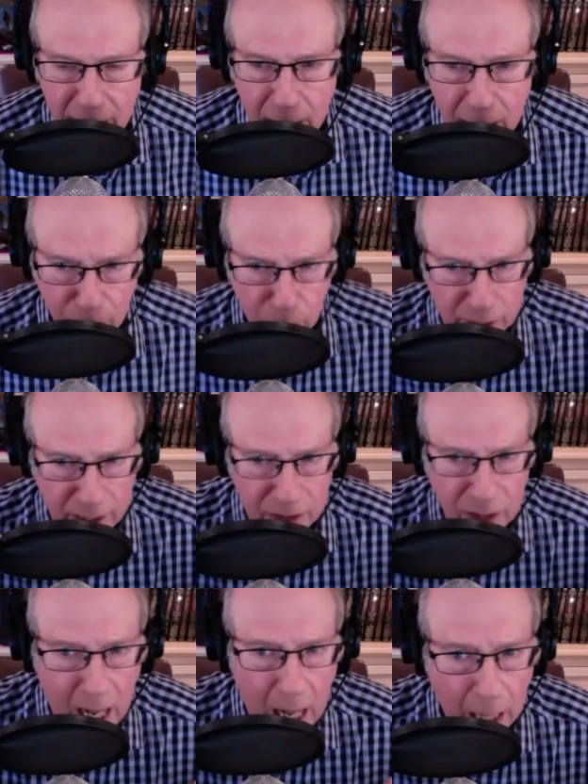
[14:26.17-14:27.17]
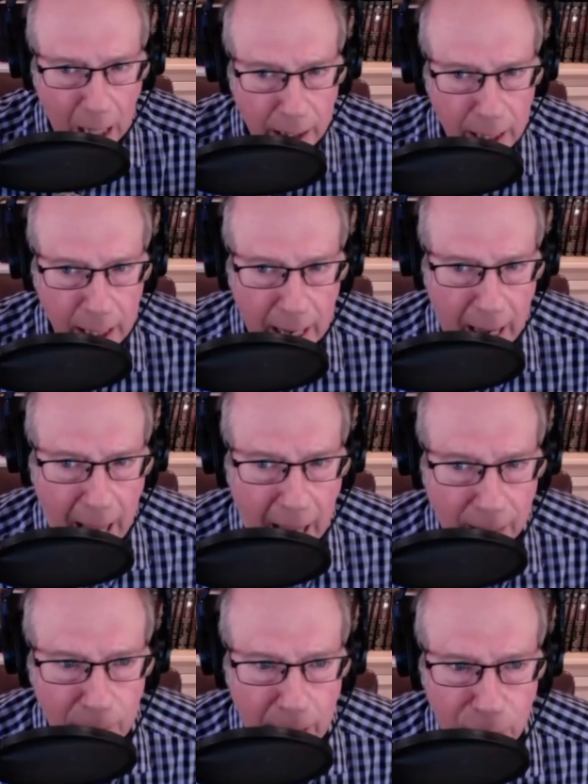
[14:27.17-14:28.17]
put this on,
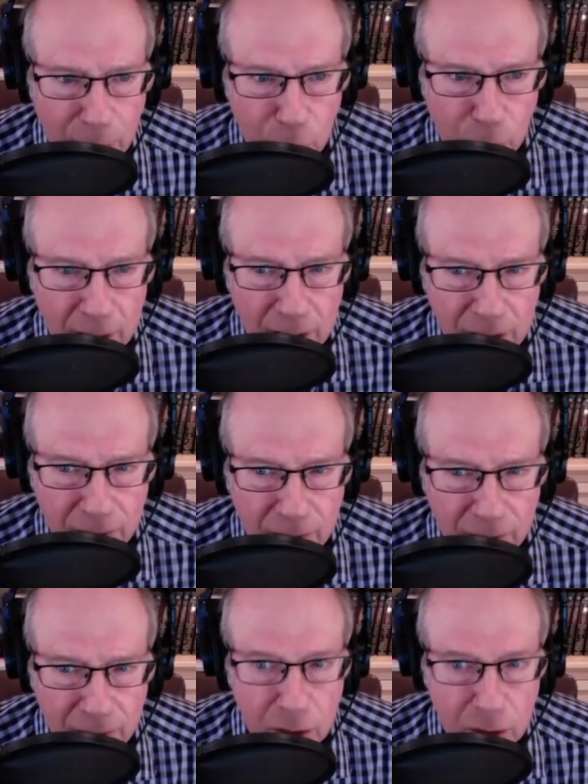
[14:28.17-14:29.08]
and make sure this fits